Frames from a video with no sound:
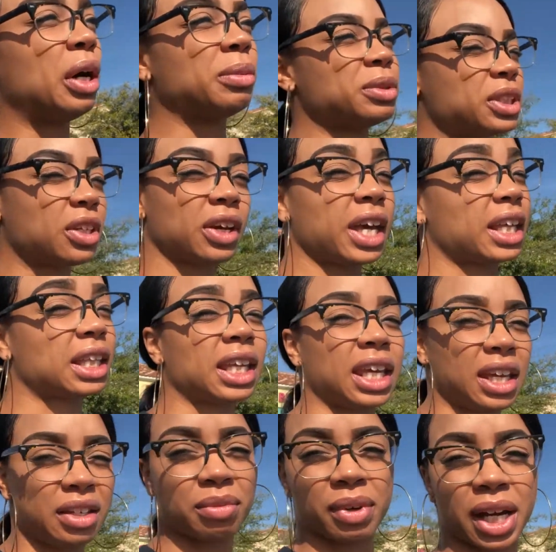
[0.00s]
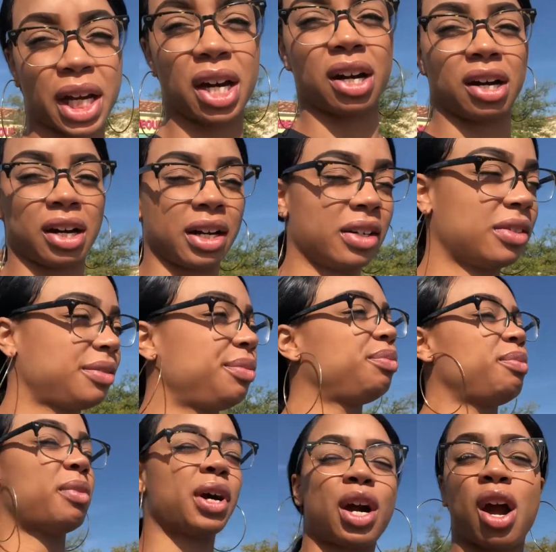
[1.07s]
I'm just gonna have to eat in my car.
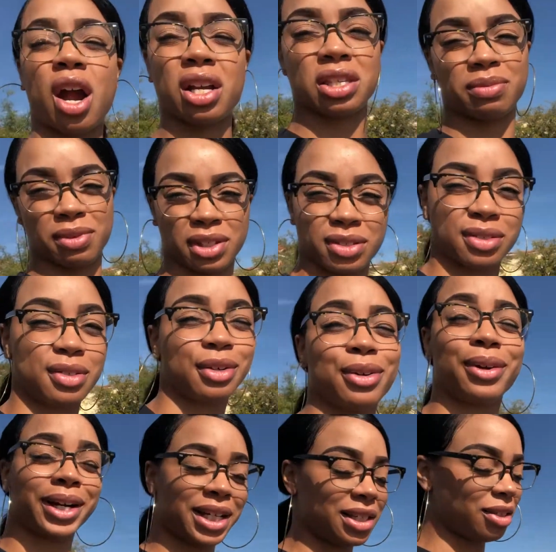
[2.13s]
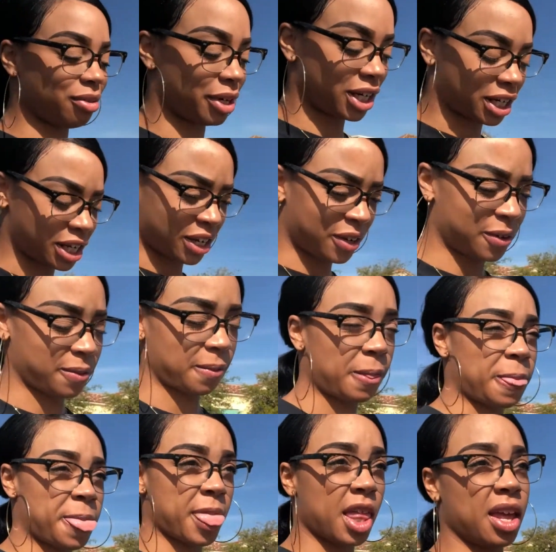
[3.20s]
My car smells crazy right now
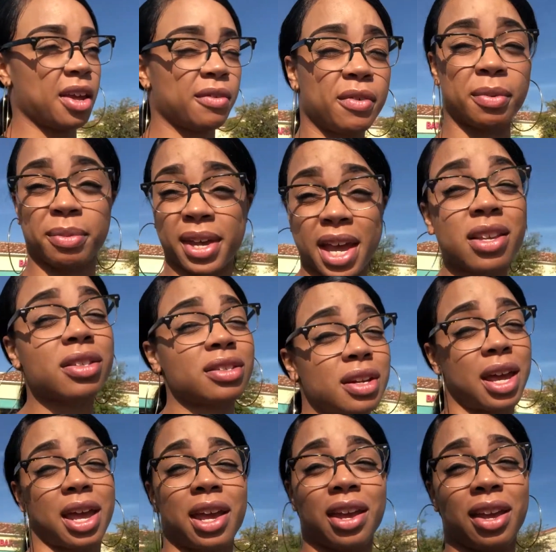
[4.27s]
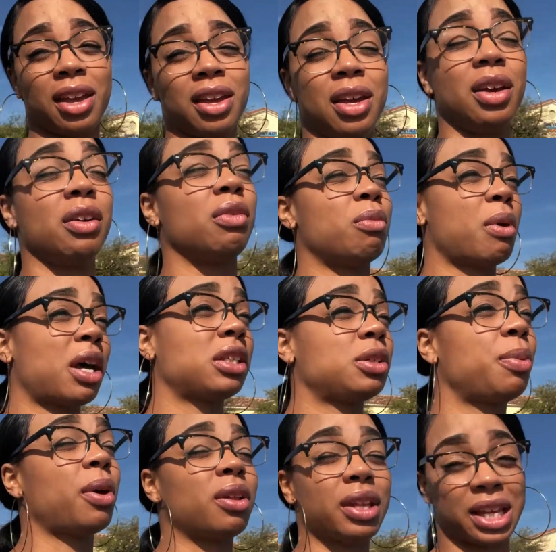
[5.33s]
from yesterday when my
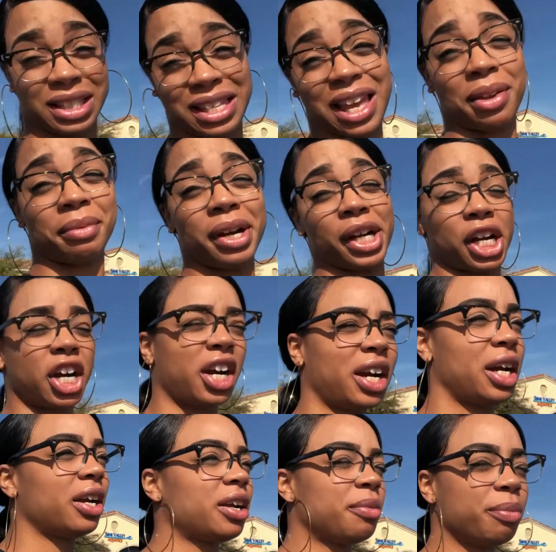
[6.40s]
Chipotle sat in my car.